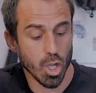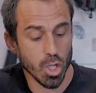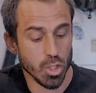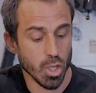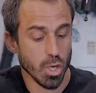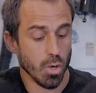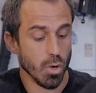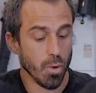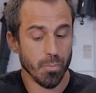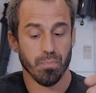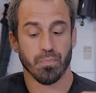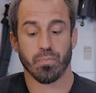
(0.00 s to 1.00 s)
So
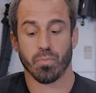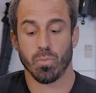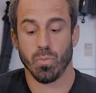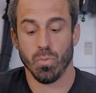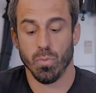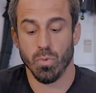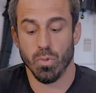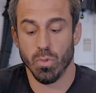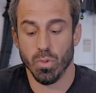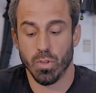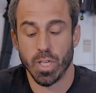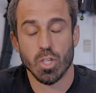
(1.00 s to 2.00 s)

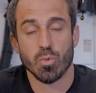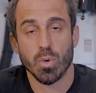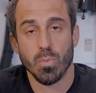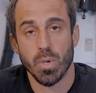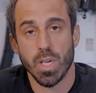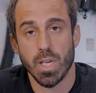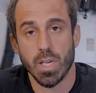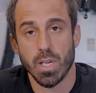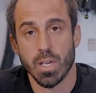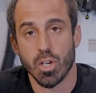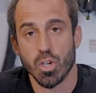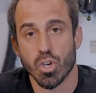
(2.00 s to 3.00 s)
this would
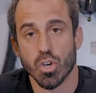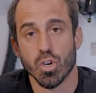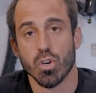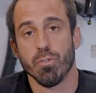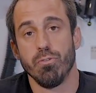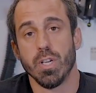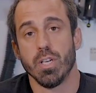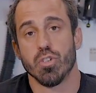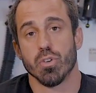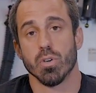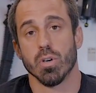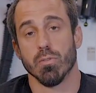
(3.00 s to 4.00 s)
be your
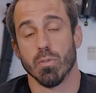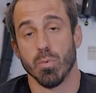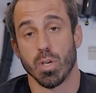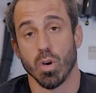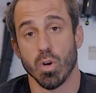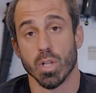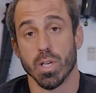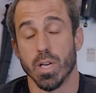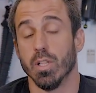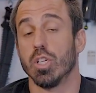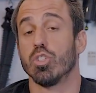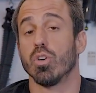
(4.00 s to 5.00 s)
feature of what we call an
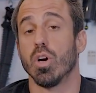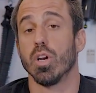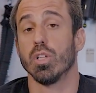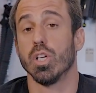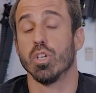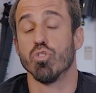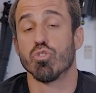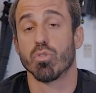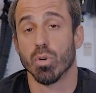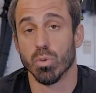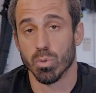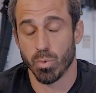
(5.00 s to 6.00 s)
electronically
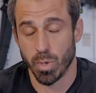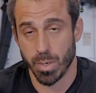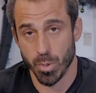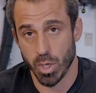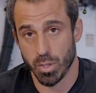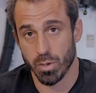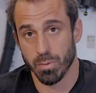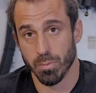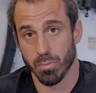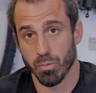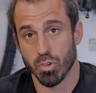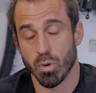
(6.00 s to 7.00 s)
controlled rebreather.
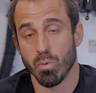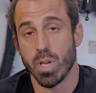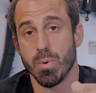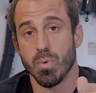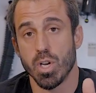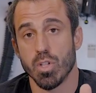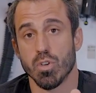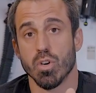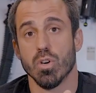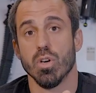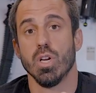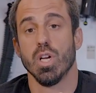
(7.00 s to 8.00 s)
So a
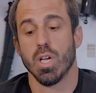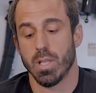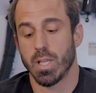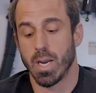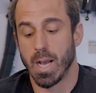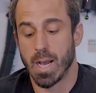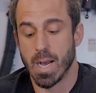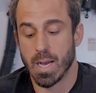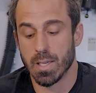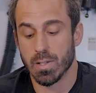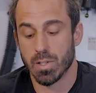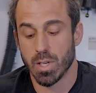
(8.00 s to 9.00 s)
rebreather that
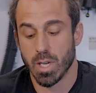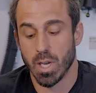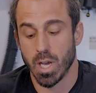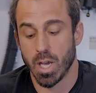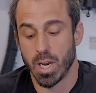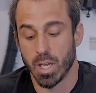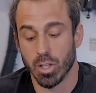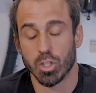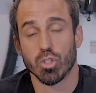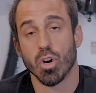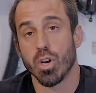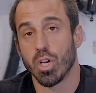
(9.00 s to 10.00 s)
has an
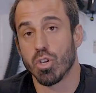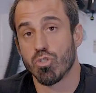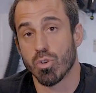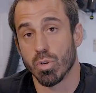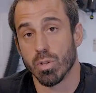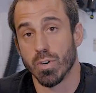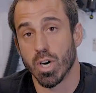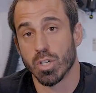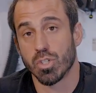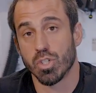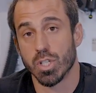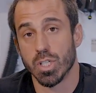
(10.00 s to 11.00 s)
electronic control of
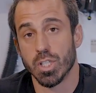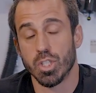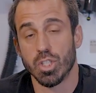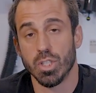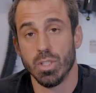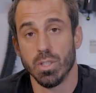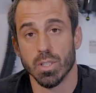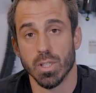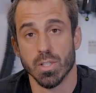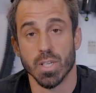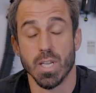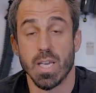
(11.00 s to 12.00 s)
oxygen addition
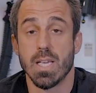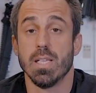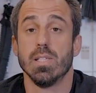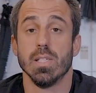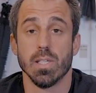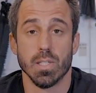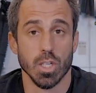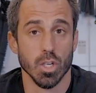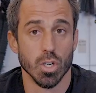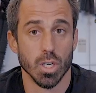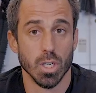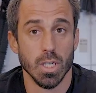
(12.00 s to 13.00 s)
is an
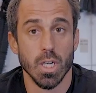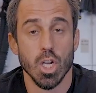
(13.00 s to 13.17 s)
ECCR.